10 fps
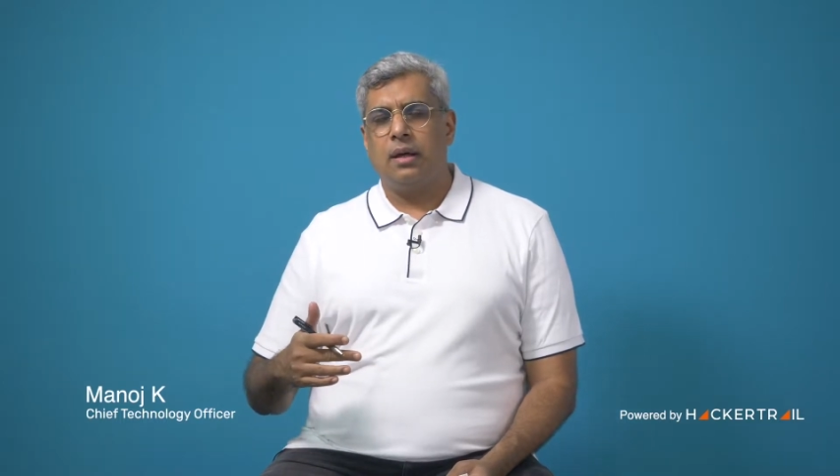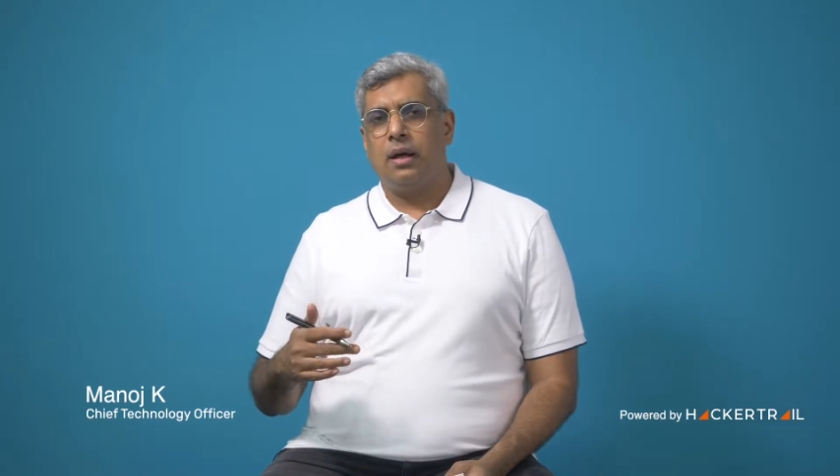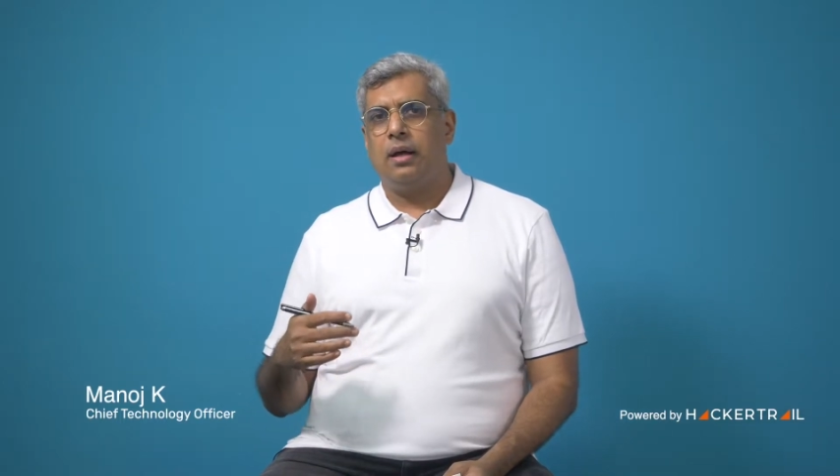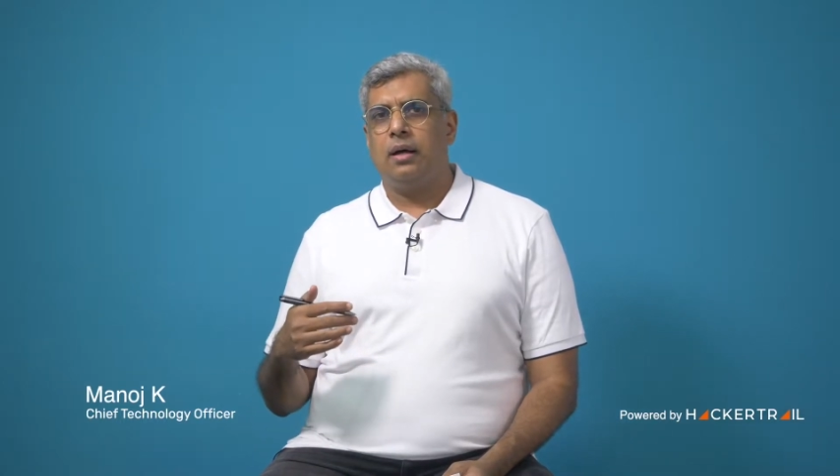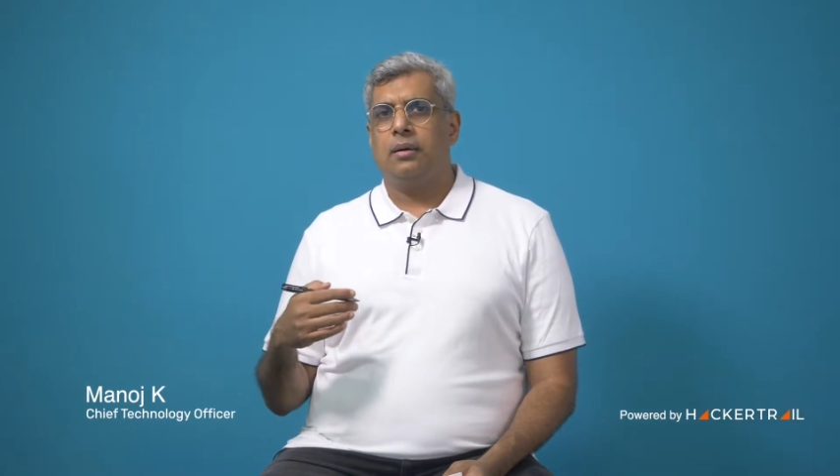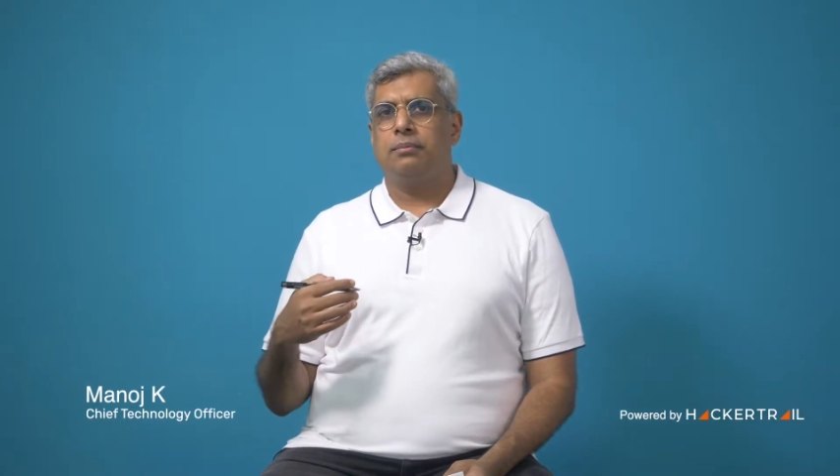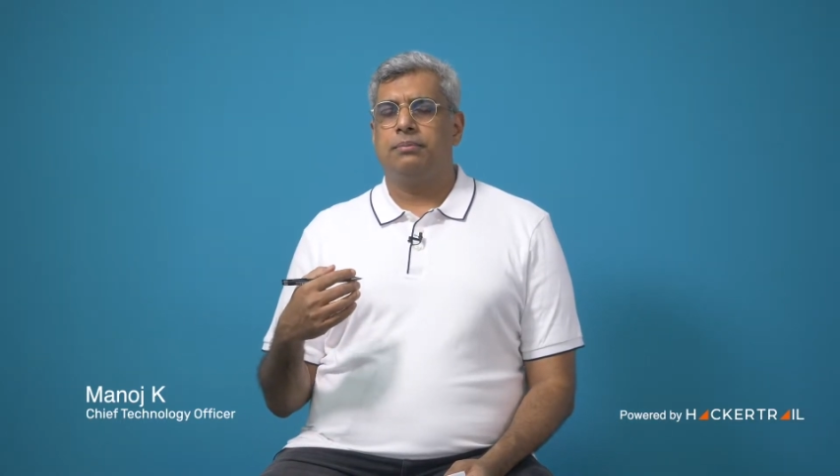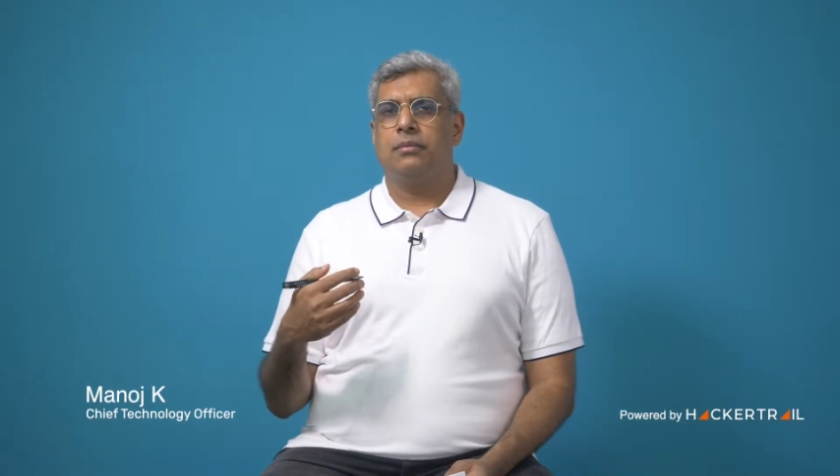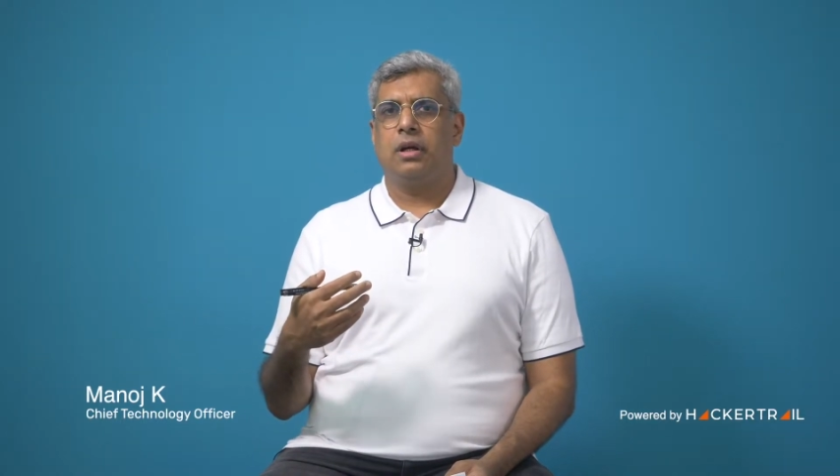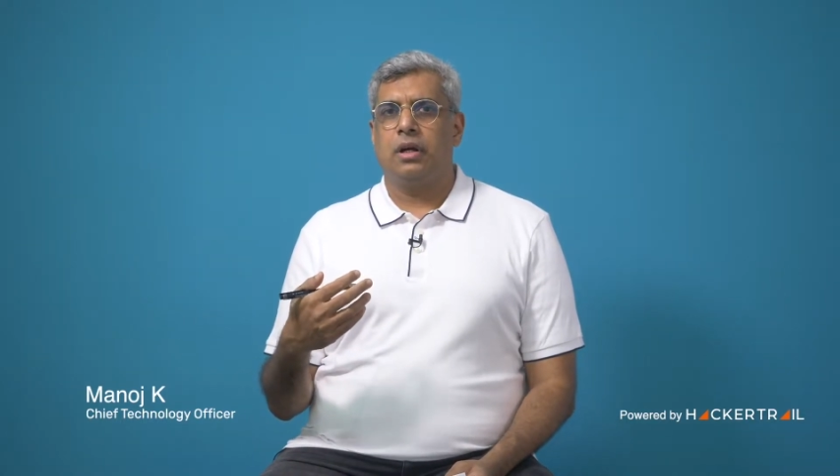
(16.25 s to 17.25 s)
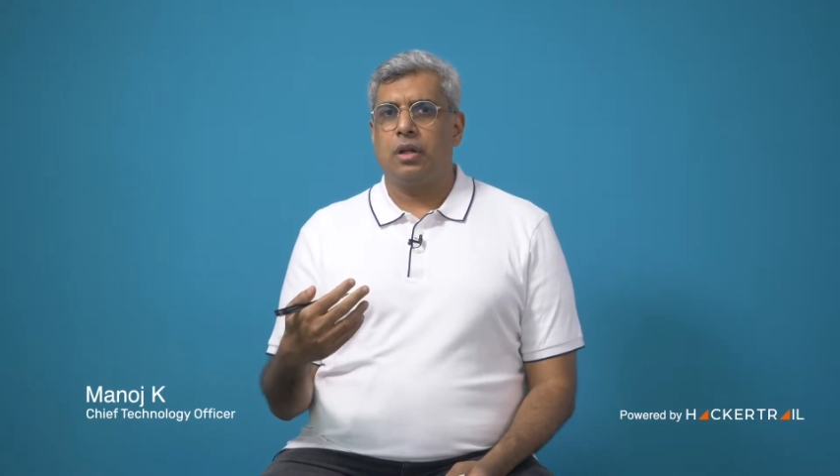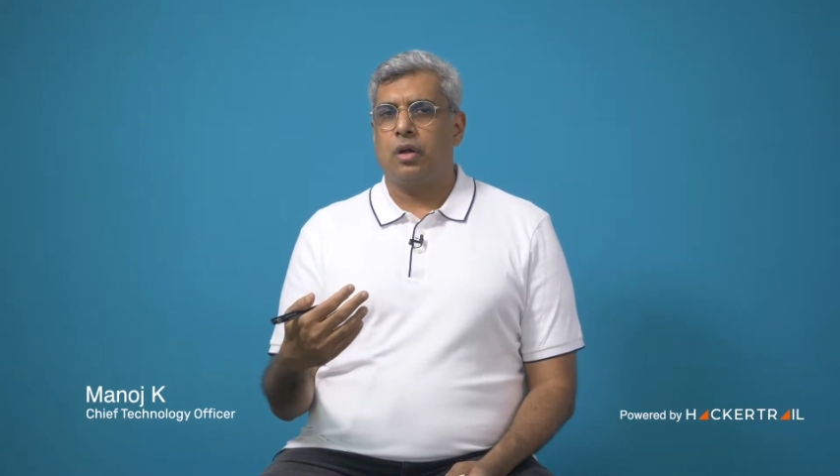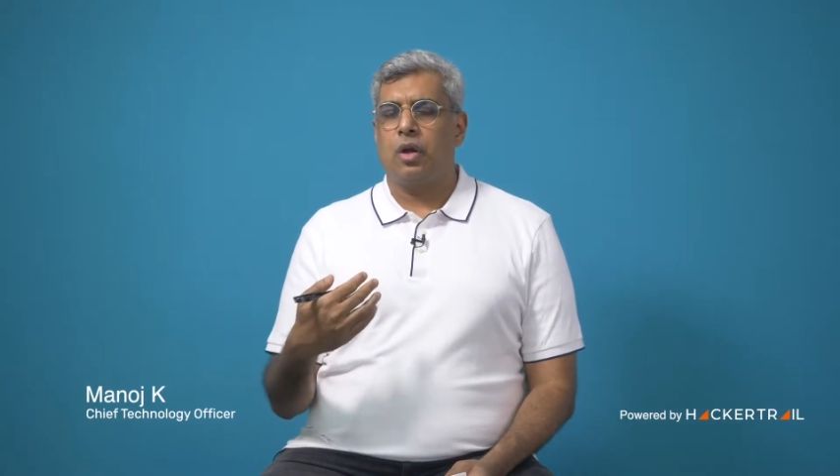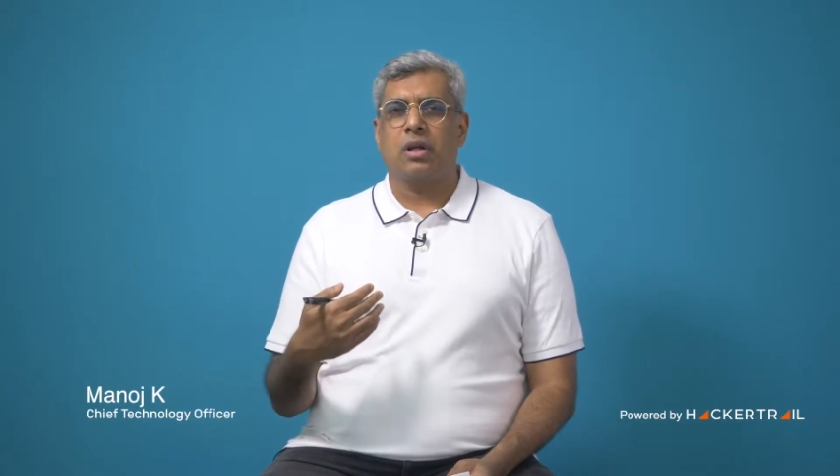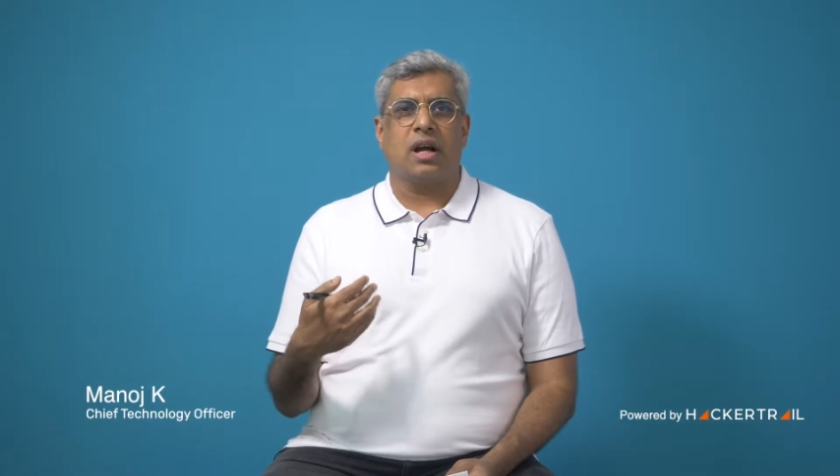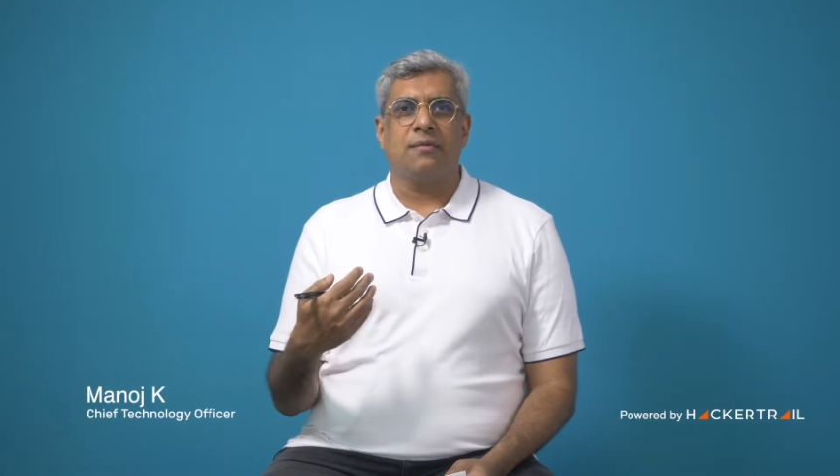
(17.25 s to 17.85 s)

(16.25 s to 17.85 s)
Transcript: not